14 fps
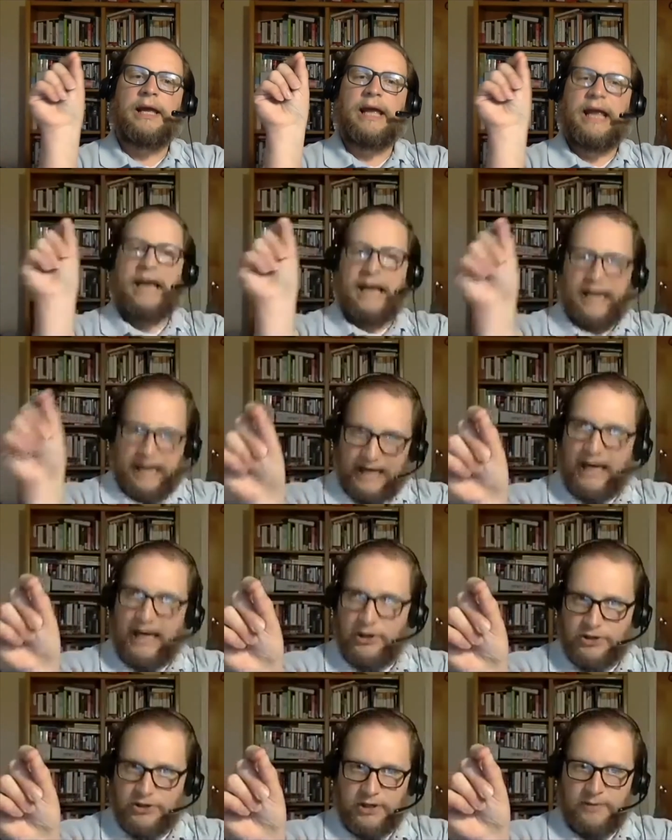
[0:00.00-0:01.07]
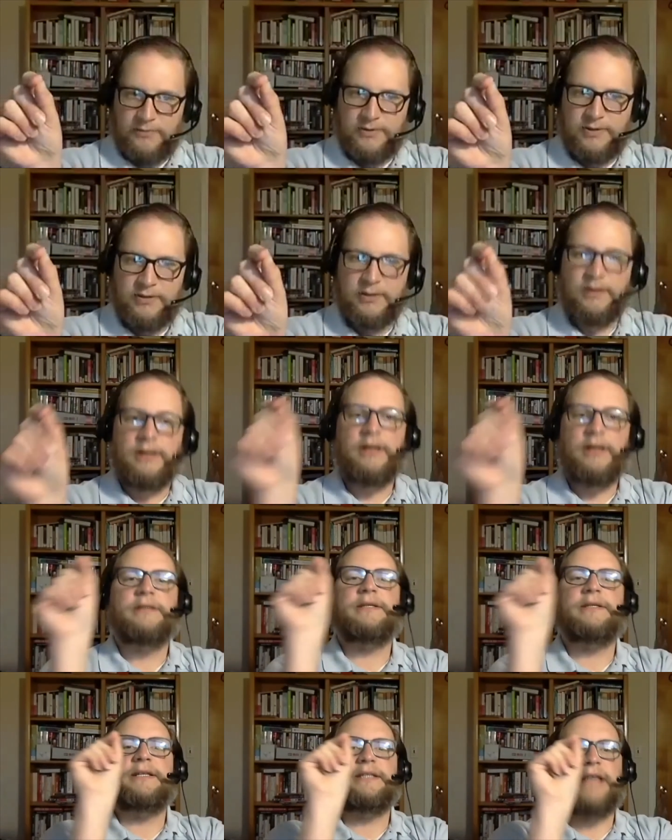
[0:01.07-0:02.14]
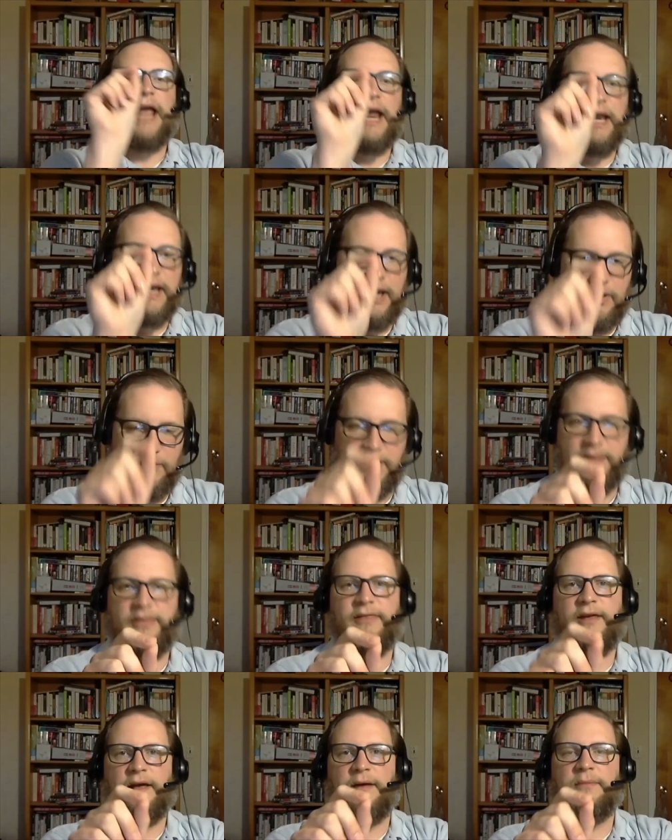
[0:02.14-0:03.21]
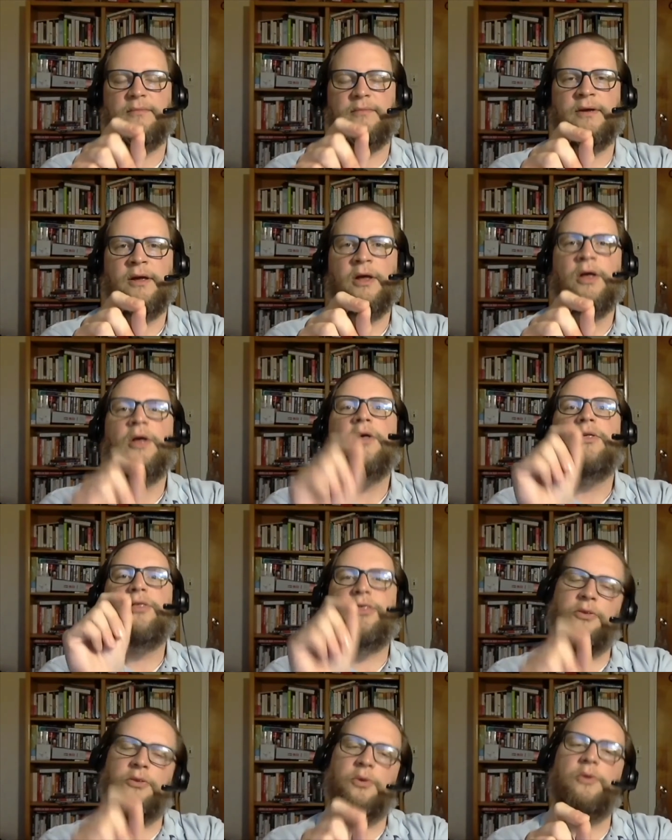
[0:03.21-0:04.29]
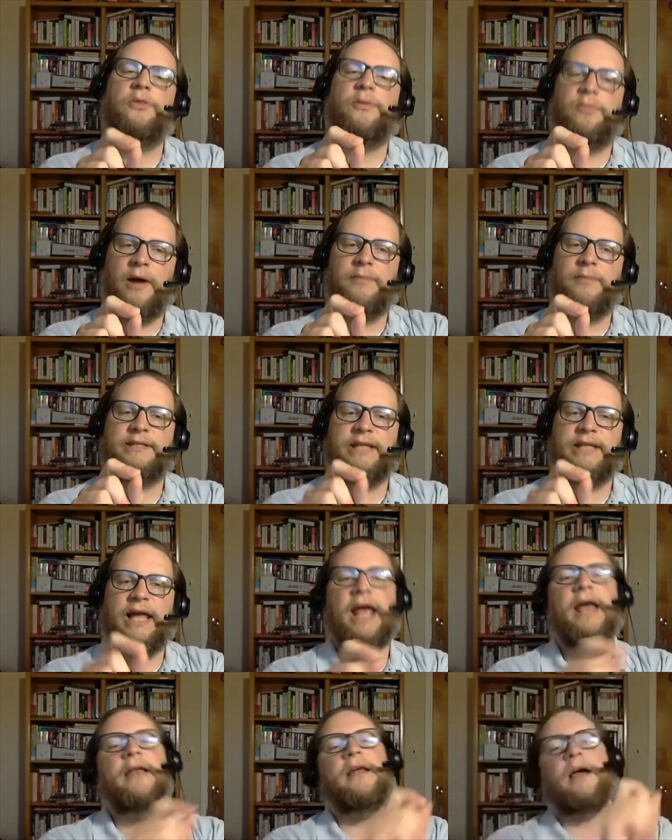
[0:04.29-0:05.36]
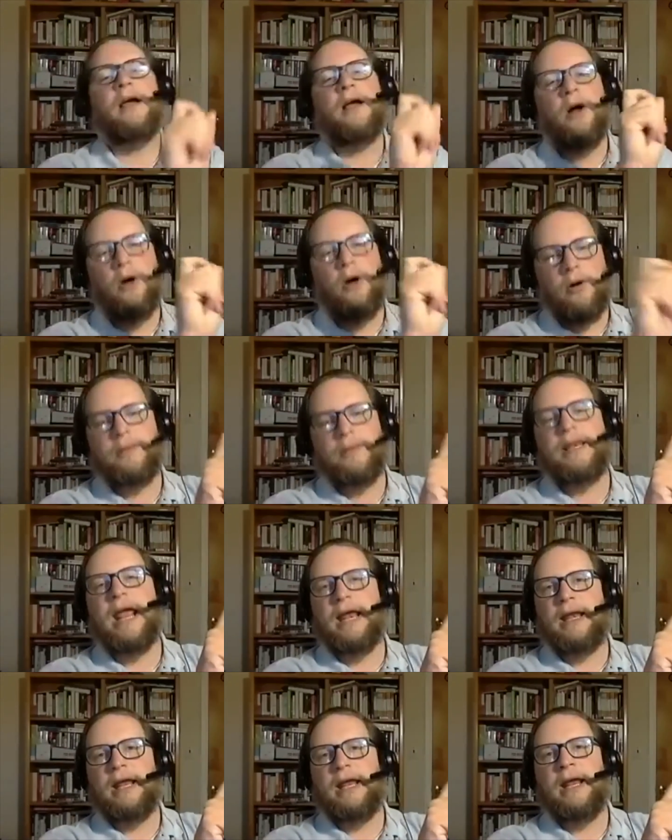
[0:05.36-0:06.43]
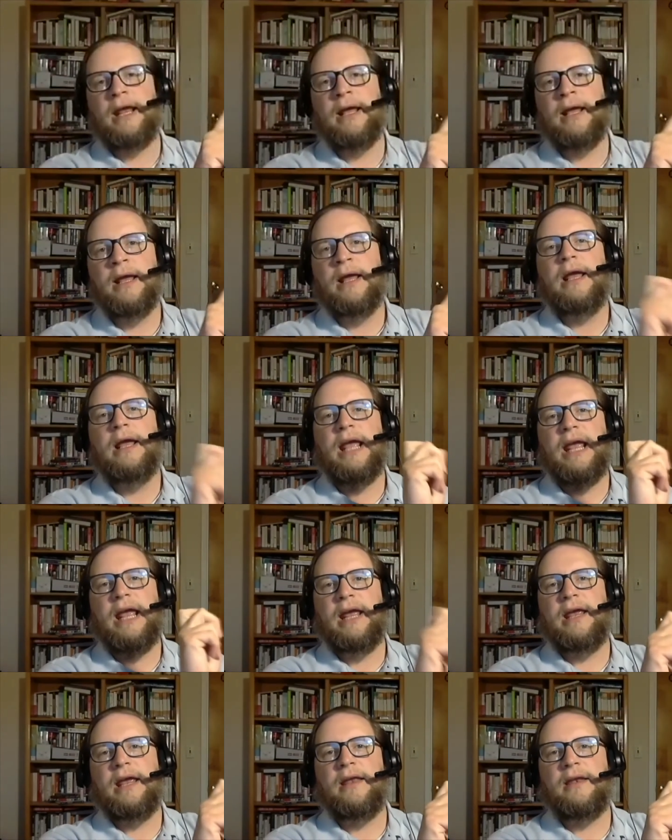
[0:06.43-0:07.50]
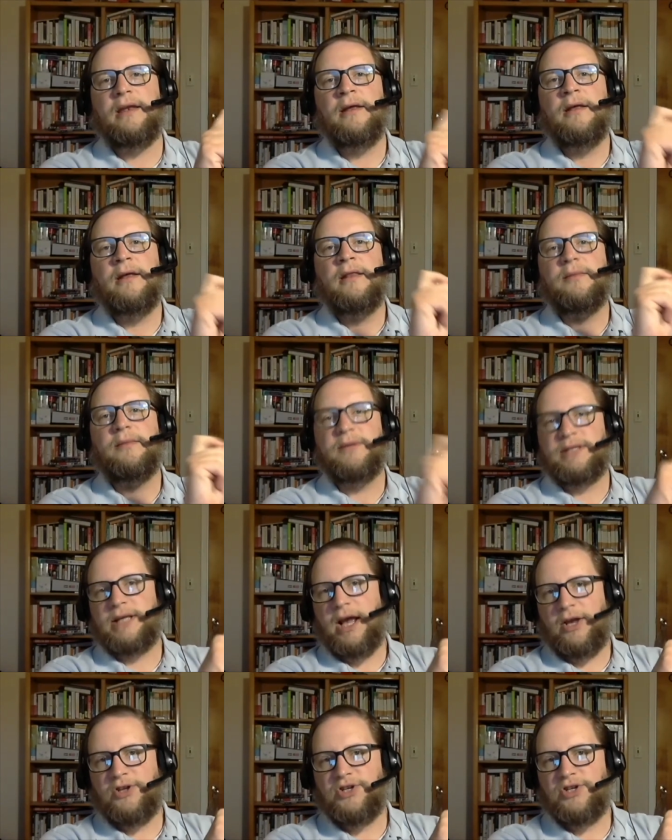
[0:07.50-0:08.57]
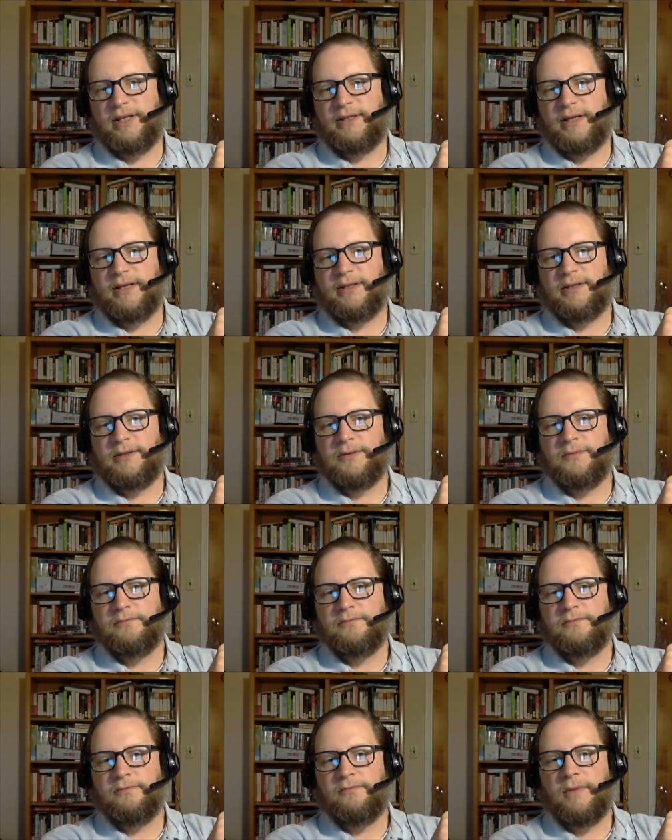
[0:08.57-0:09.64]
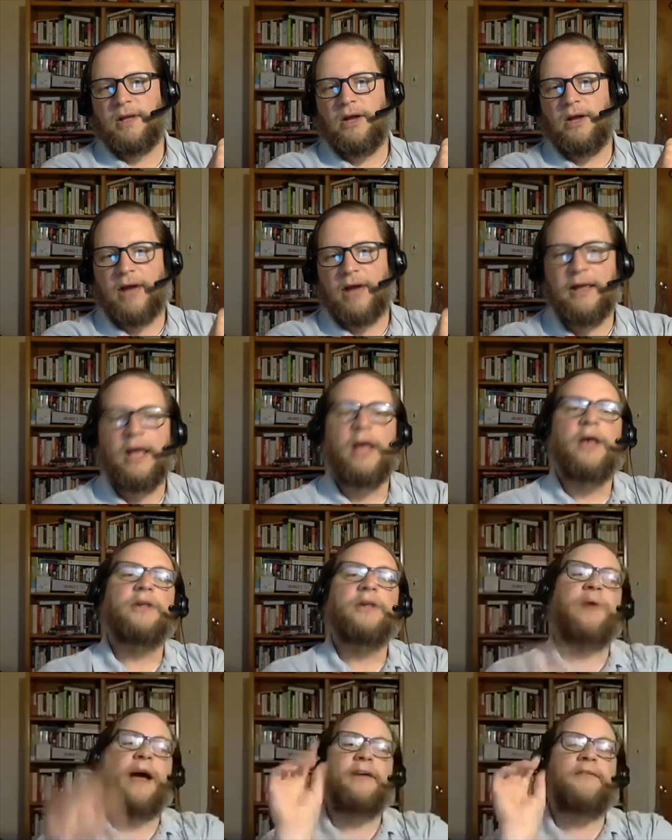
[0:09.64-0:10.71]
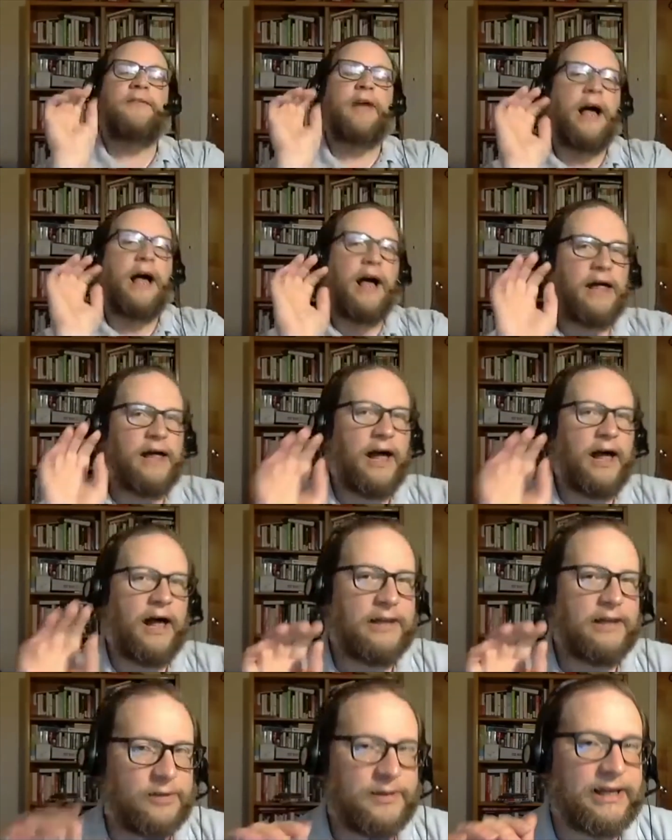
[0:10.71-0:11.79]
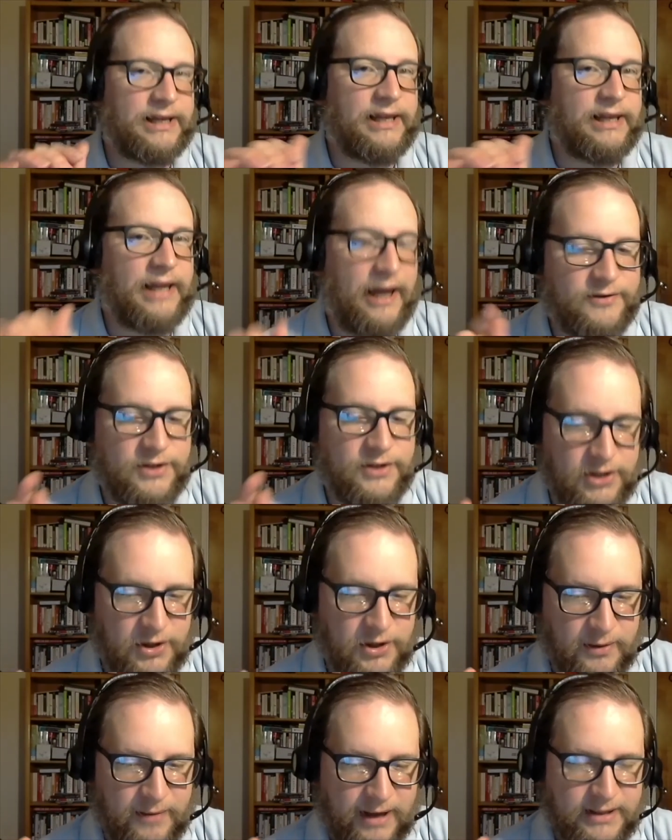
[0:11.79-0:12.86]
in Egypt, sustaining with them through the promised land, culminating in the Messiah Jesus. Okay, so I have a little bit left to do in my time.